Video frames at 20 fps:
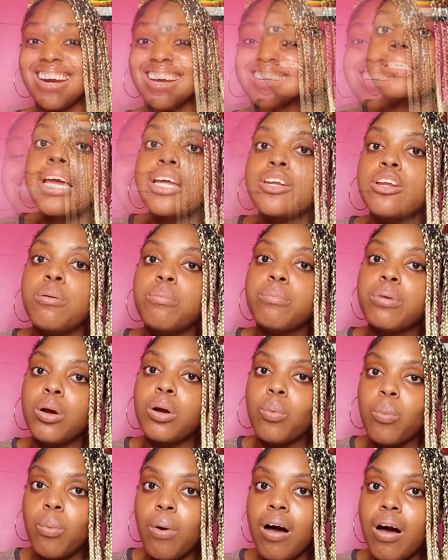Mistake number
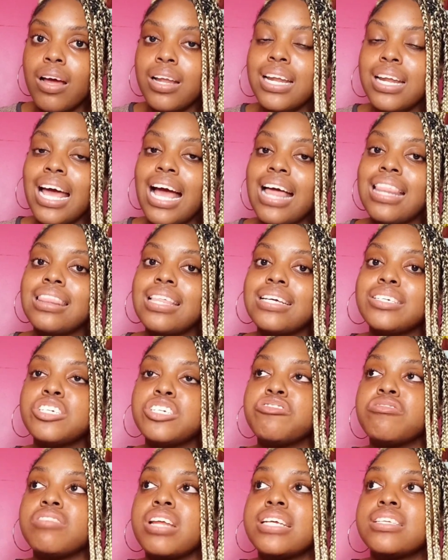1, and this
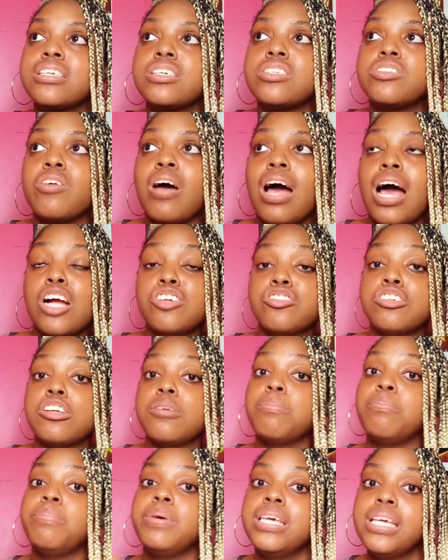is related to actually
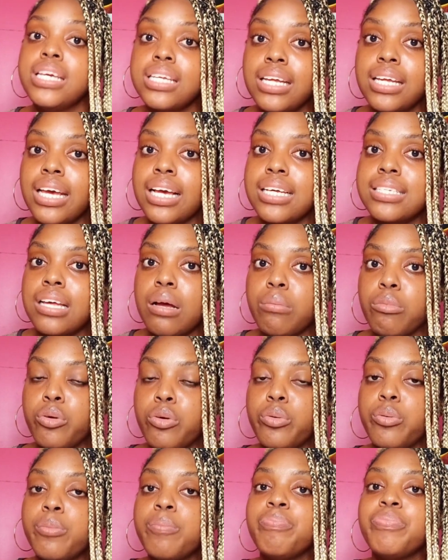being in the exam
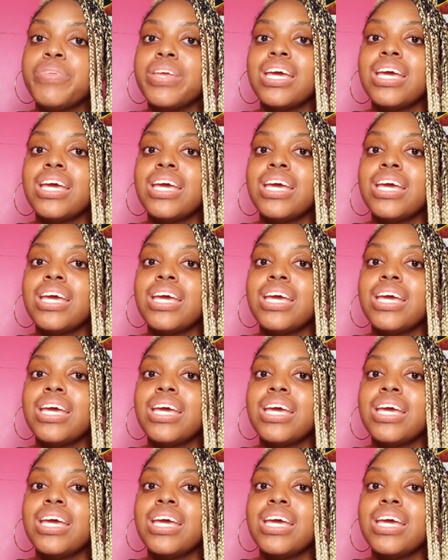room,